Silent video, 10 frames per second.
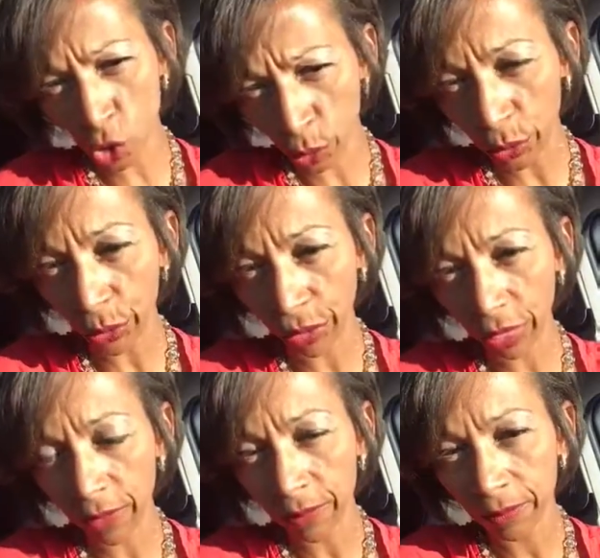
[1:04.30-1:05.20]

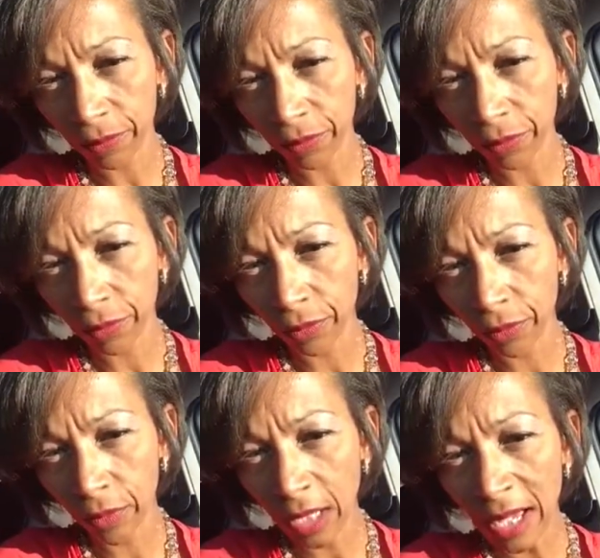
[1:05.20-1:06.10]
truth.
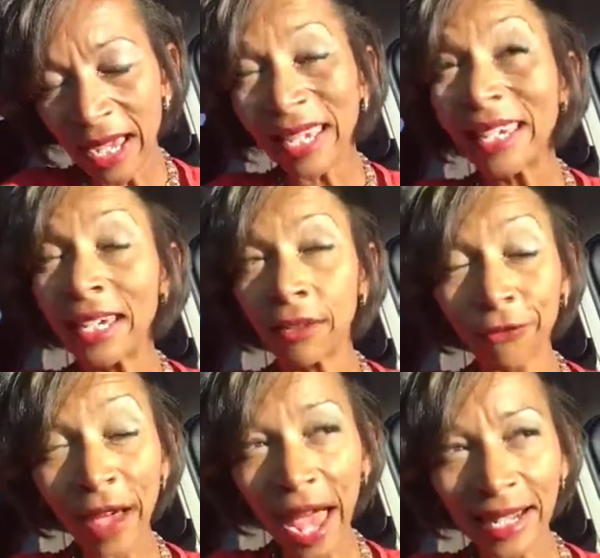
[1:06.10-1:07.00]
In
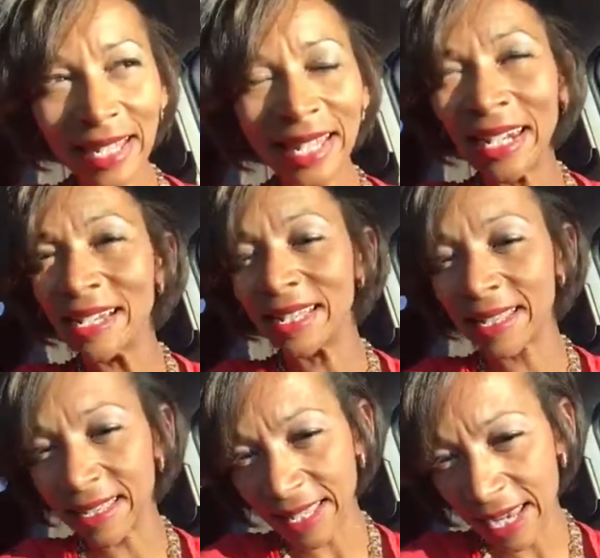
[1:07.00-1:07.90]
fact, it is
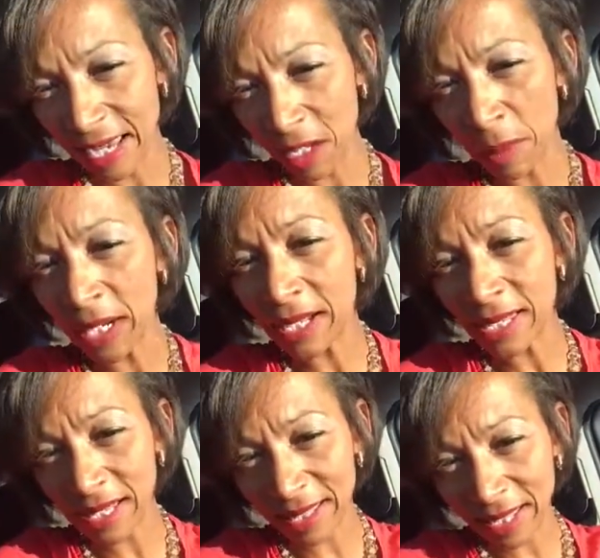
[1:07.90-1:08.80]
sin
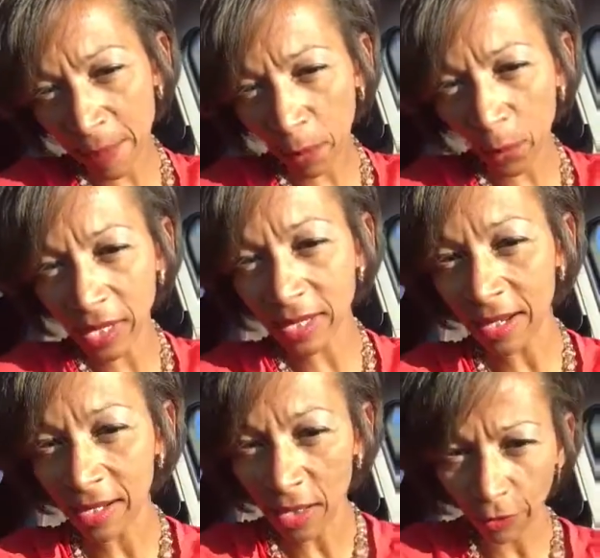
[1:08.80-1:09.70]
because it separates
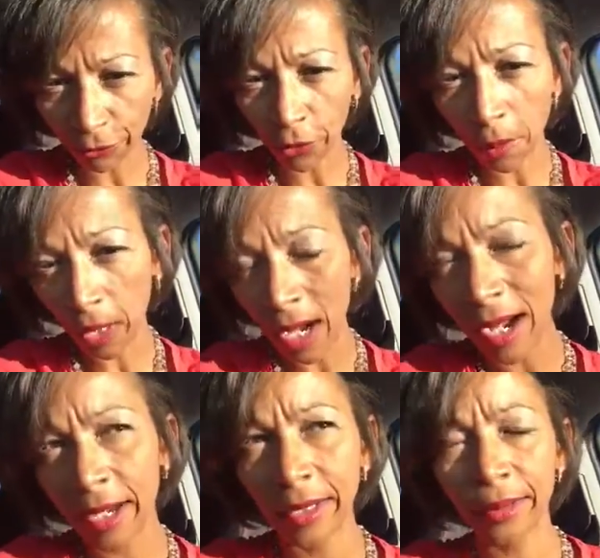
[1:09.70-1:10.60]
us from
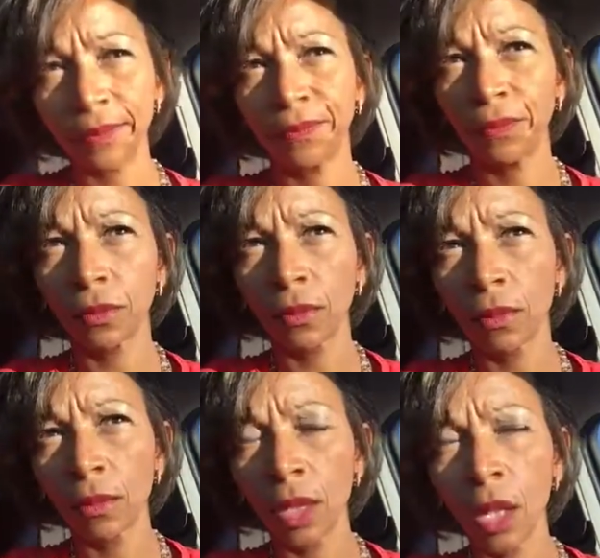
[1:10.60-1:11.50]
God.
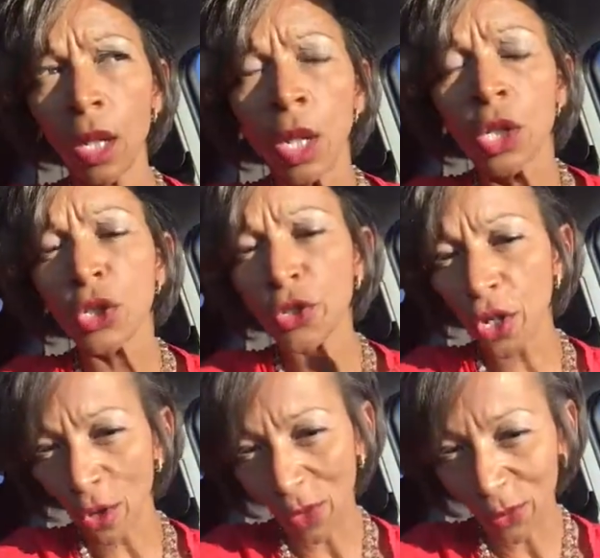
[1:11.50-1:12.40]

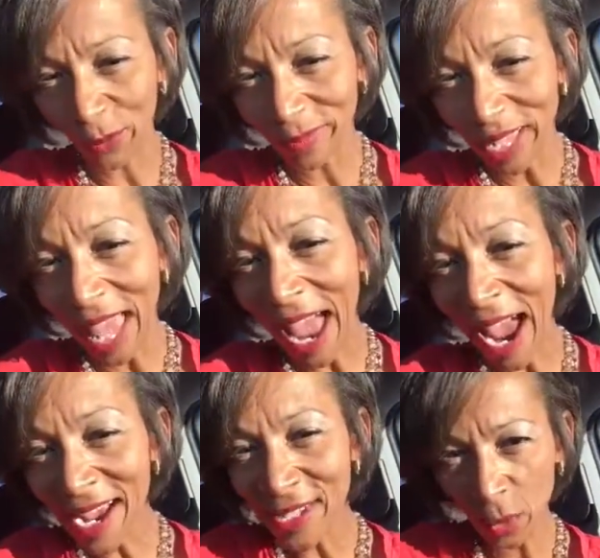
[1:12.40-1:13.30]
So,
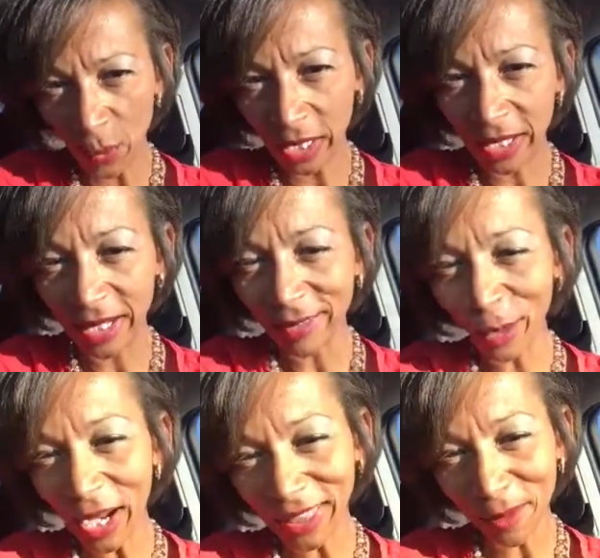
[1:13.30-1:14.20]
as we
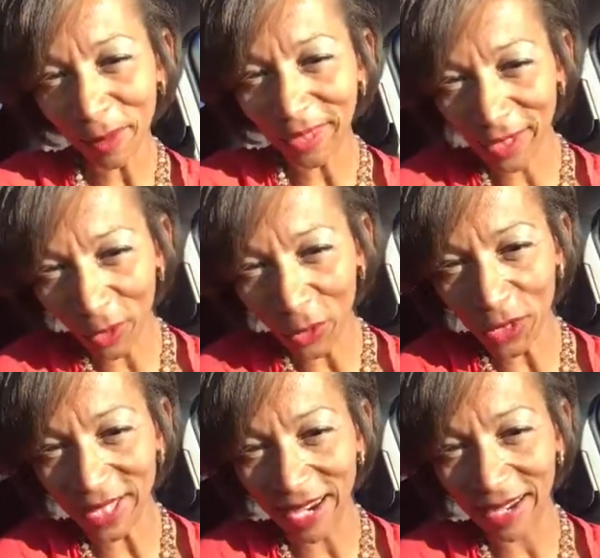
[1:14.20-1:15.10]
look at the
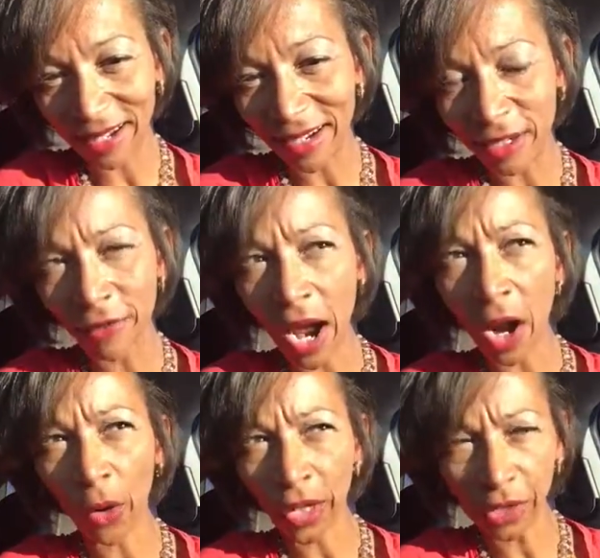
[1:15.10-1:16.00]
political state of
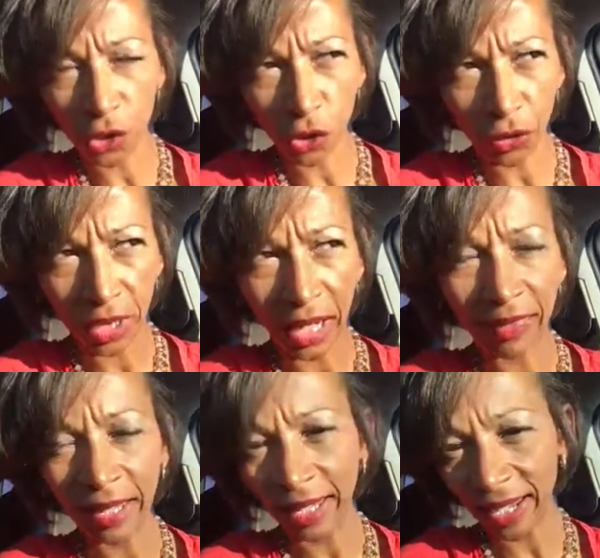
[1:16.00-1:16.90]
our country
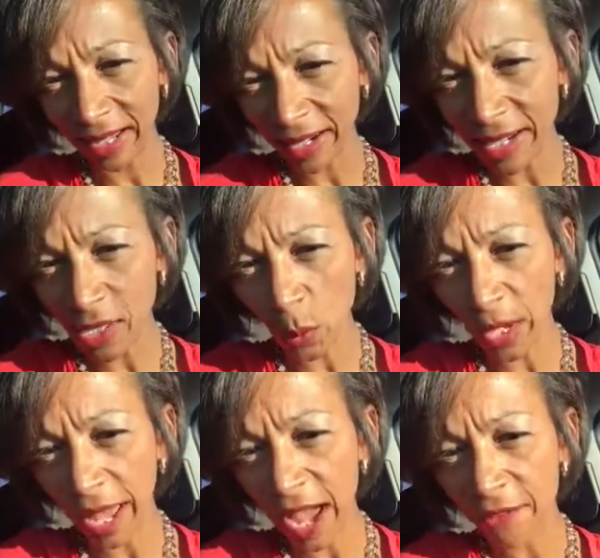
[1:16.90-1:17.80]
and the candidates
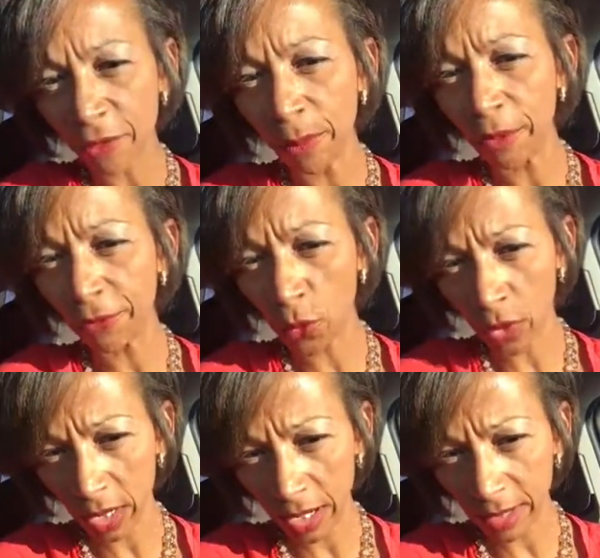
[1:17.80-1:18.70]
we have
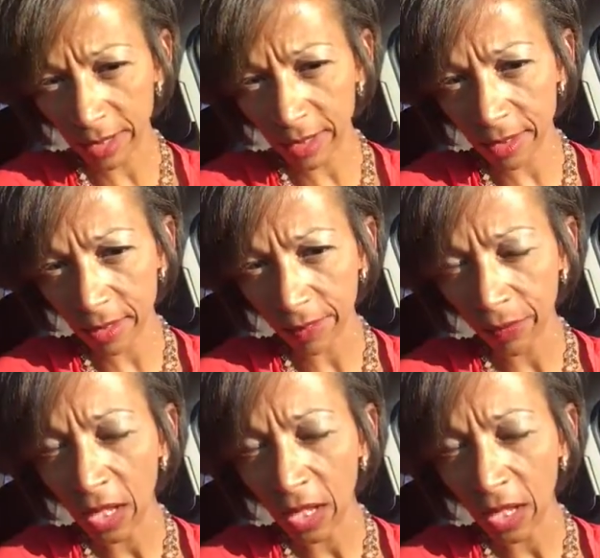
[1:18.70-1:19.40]
before us,